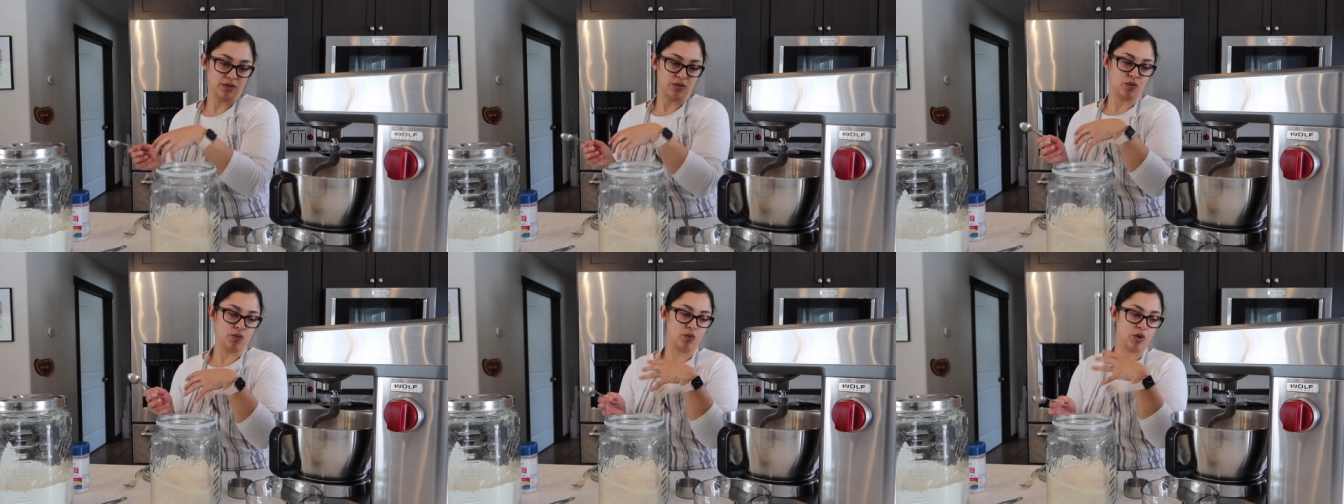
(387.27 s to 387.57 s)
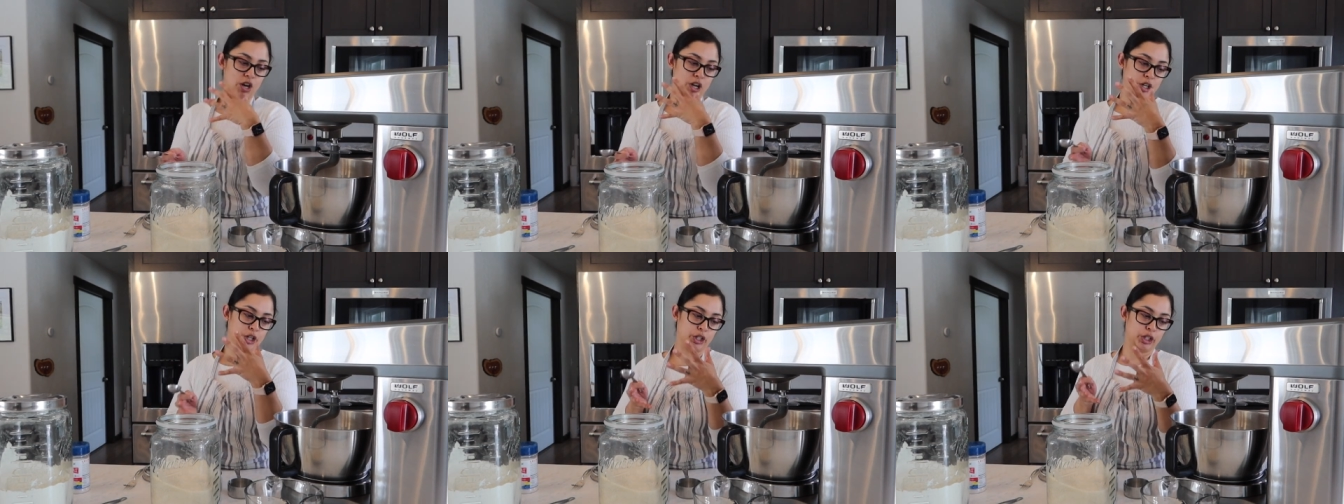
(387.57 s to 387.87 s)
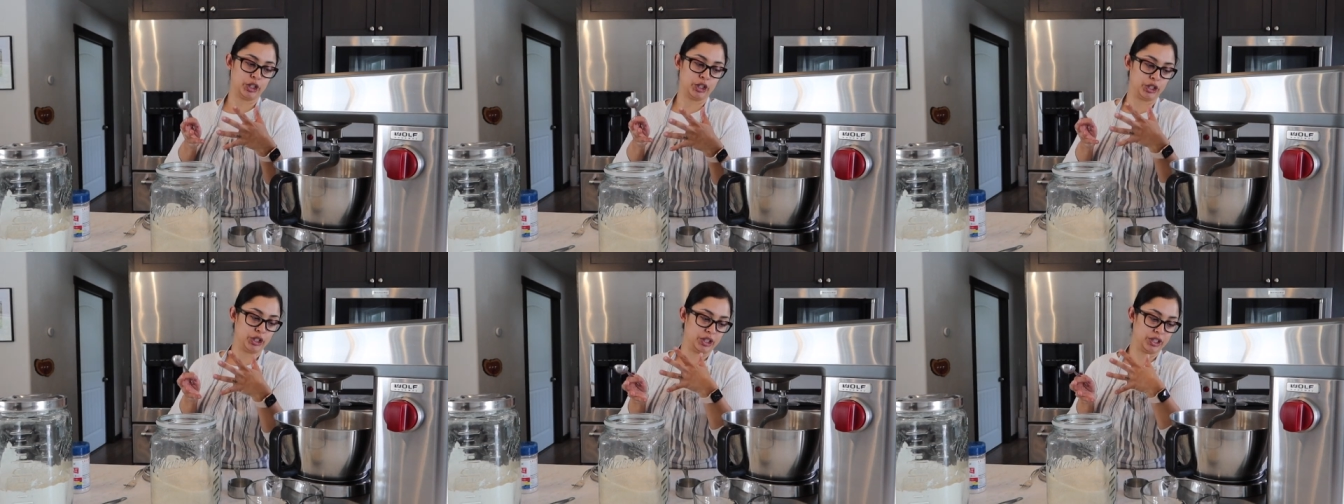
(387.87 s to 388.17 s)

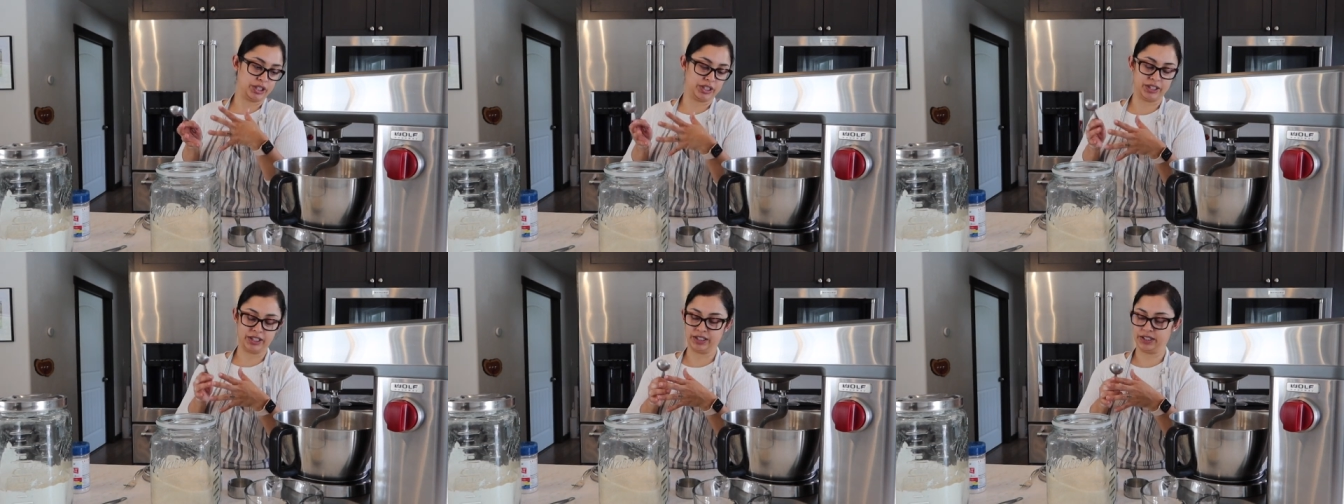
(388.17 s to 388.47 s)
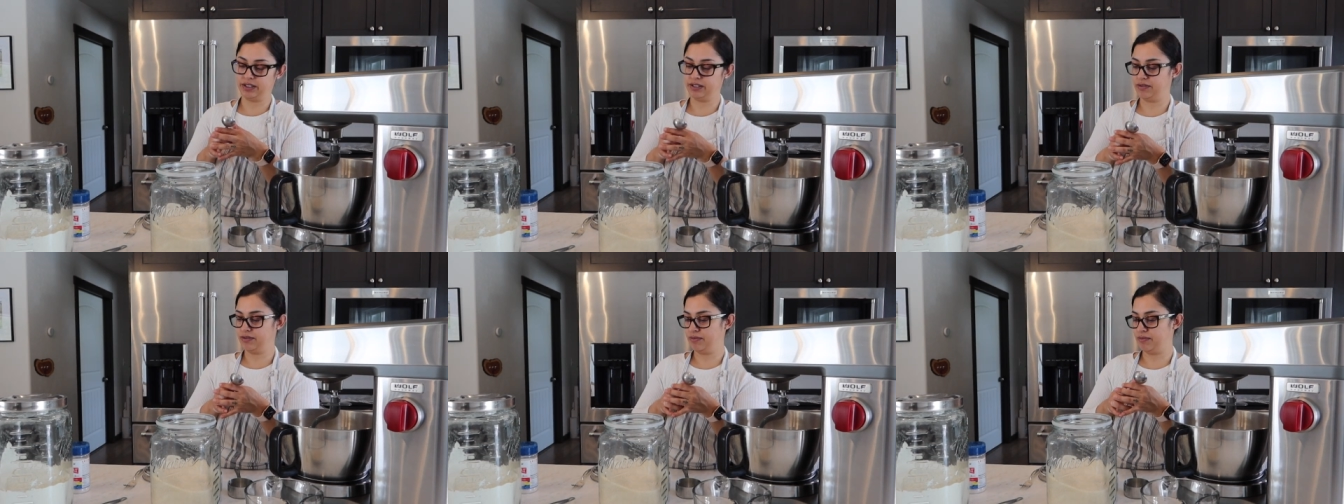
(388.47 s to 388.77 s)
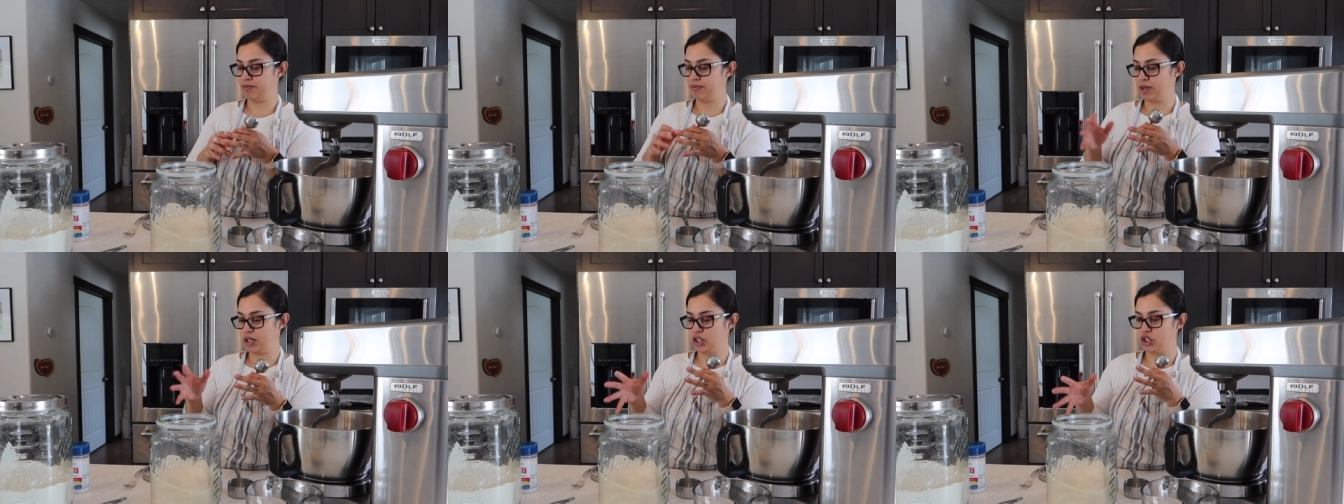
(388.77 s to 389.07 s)
water
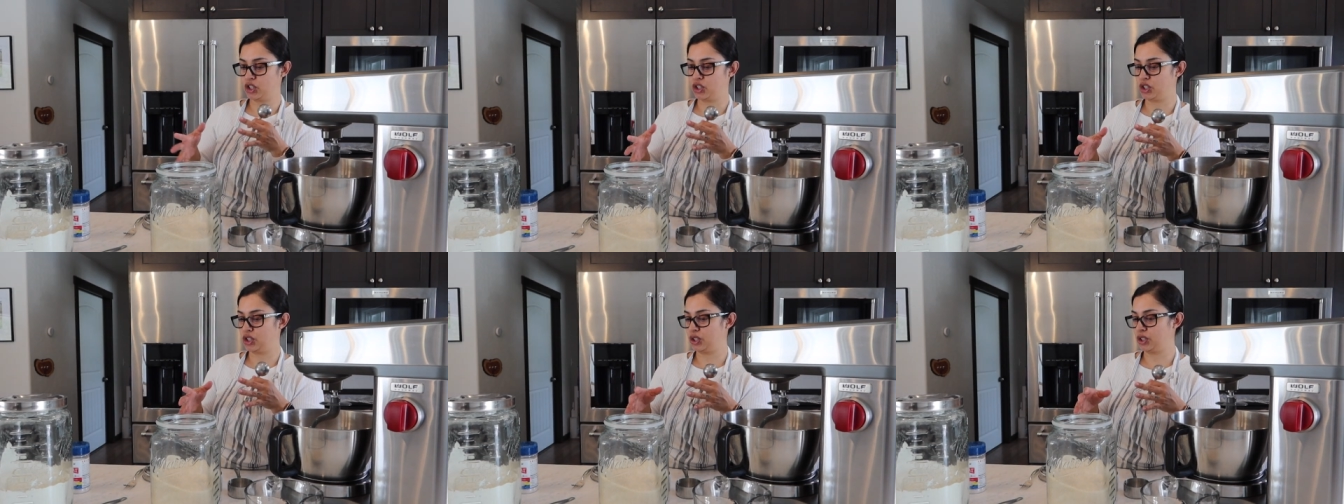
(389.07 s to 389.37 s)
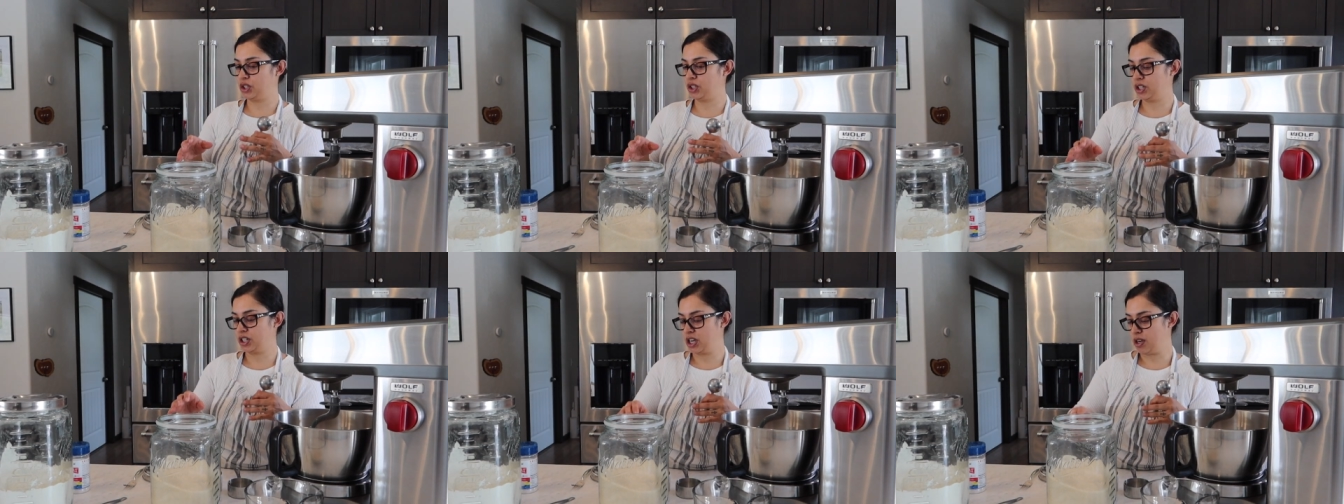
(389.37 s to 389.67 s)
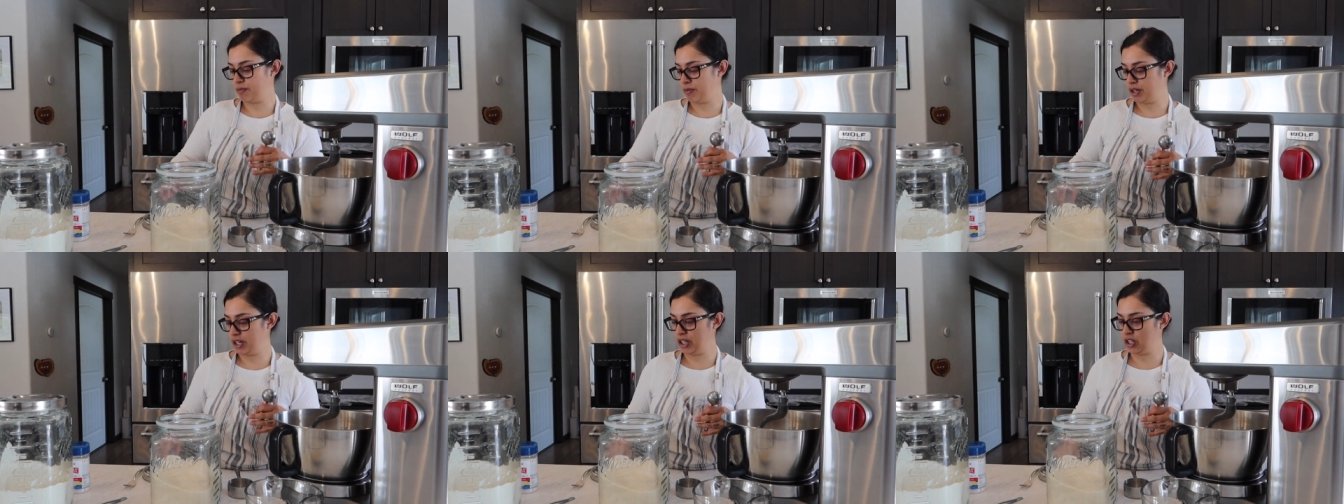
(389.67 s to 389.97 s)
mixture
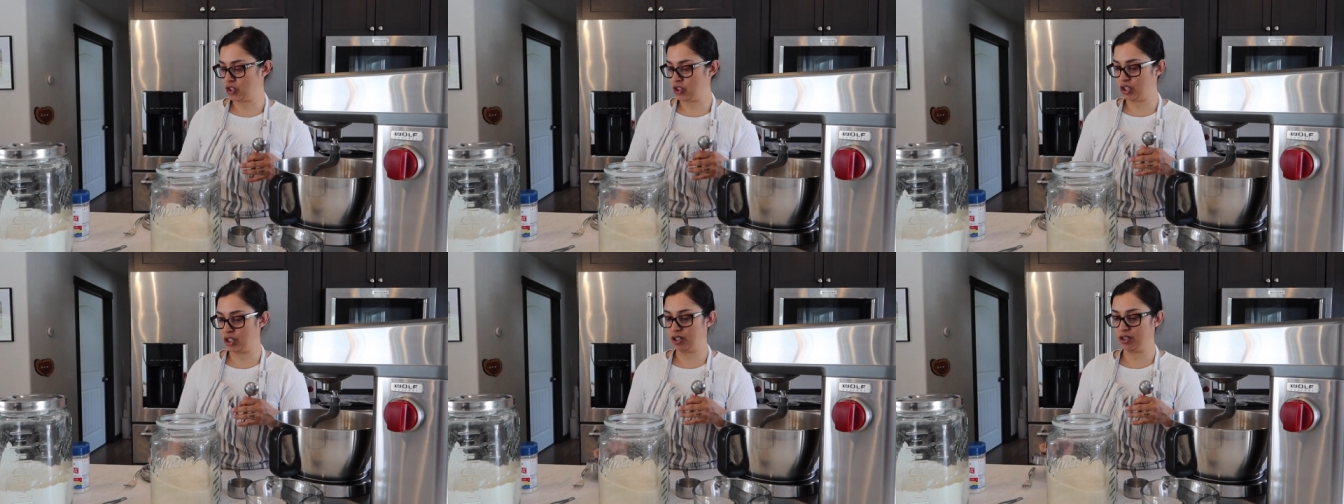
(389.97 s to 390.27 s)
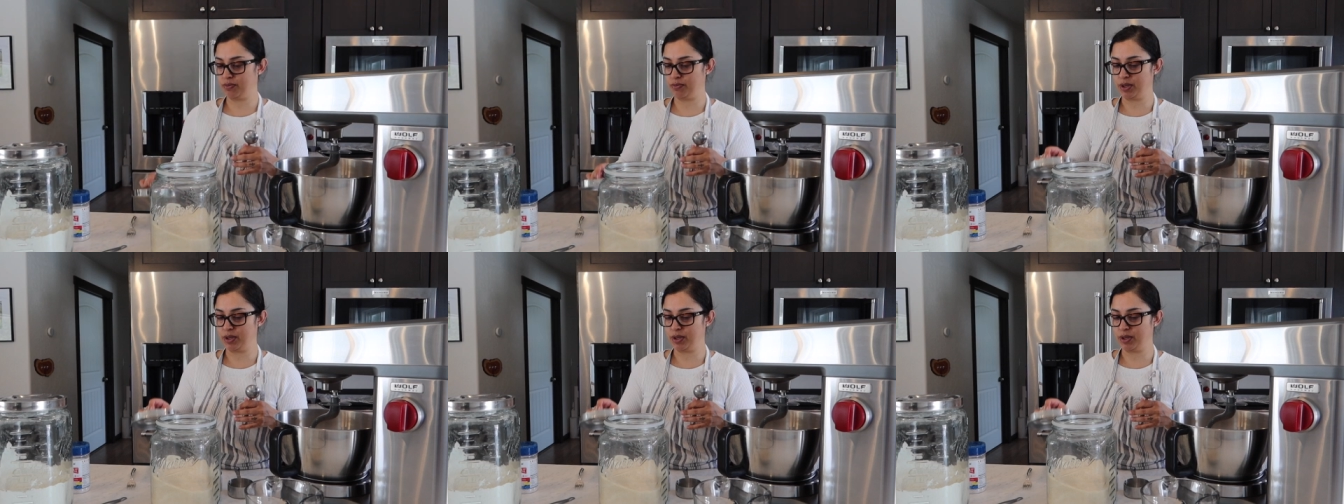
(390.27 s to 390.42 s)
combination